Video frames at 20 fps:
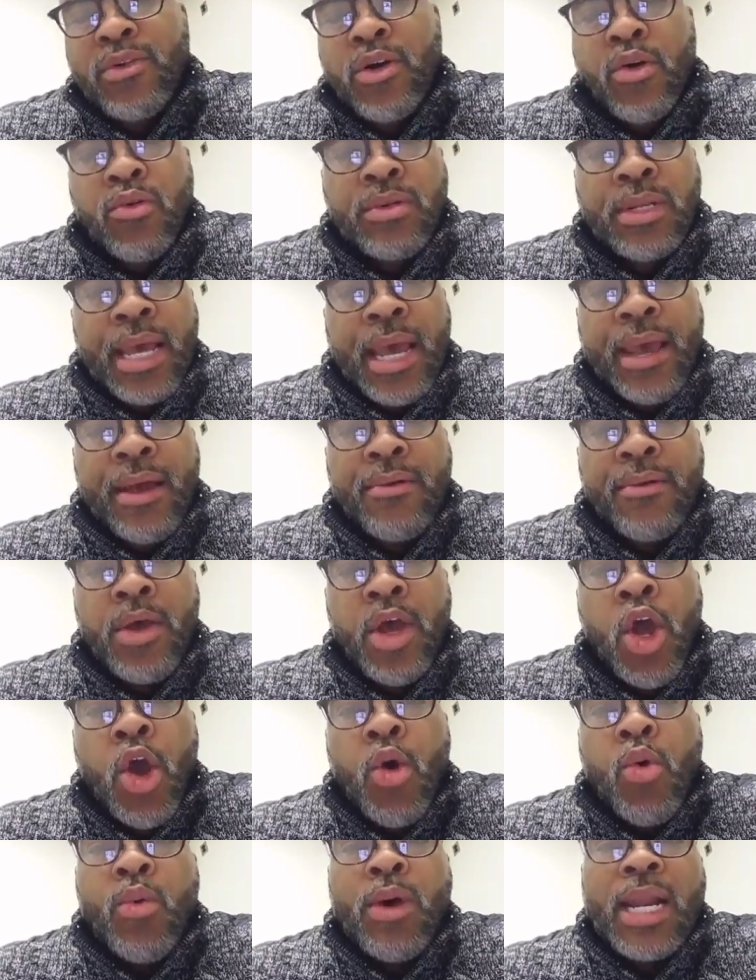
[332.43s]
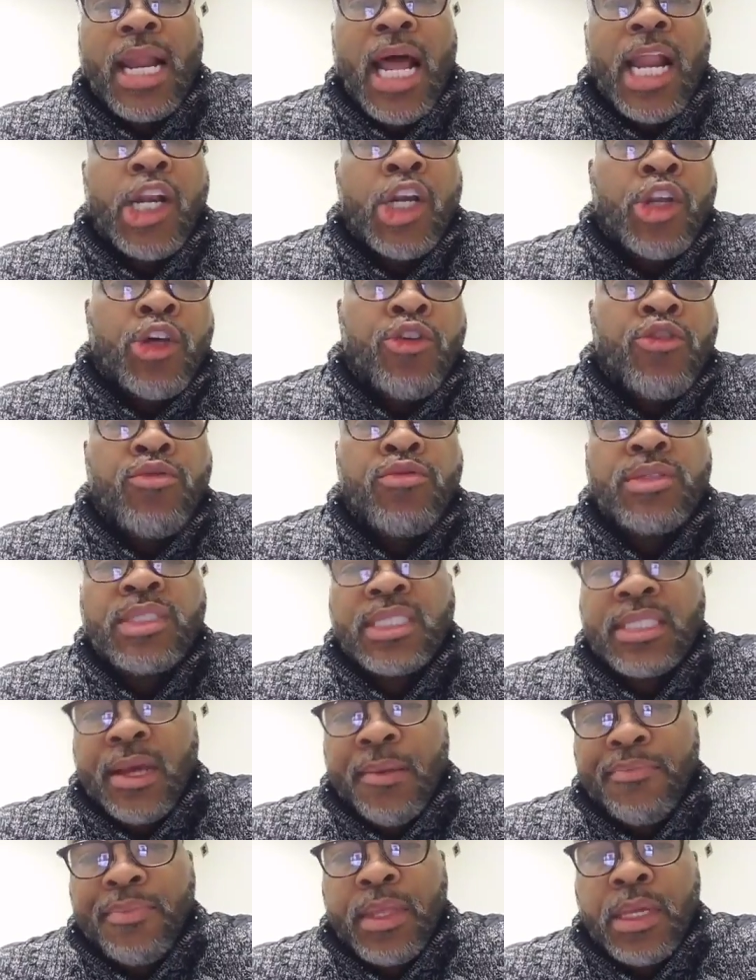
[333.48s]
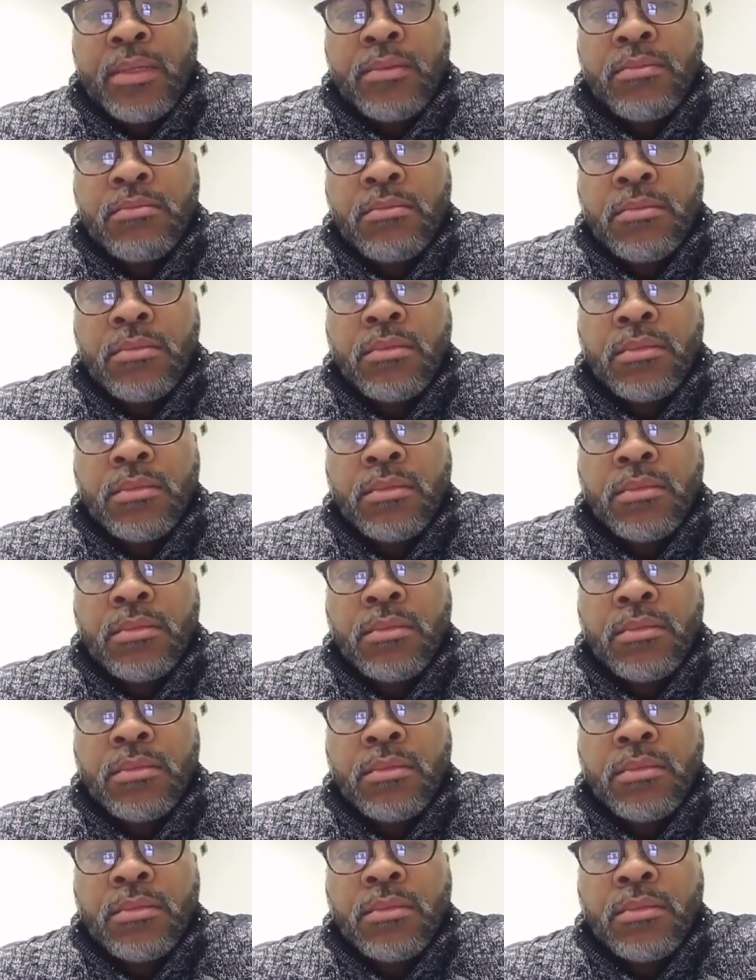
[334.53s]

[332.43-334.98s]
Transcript: go down when i lose something